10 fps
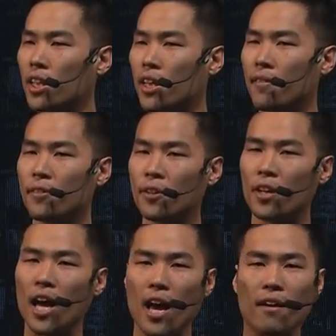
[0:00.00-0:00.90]
If
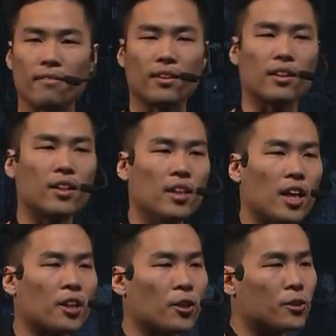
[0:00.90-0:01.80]
you have a,
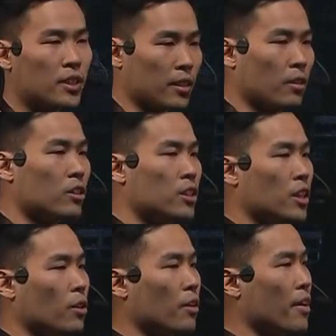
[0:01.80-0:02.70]
a good
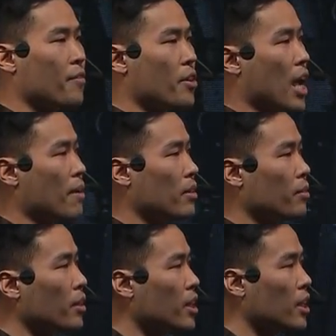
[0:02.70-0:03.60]
technology or if you have a
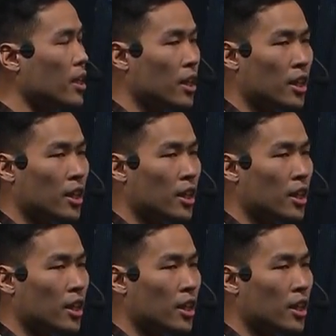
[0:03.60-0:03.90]
really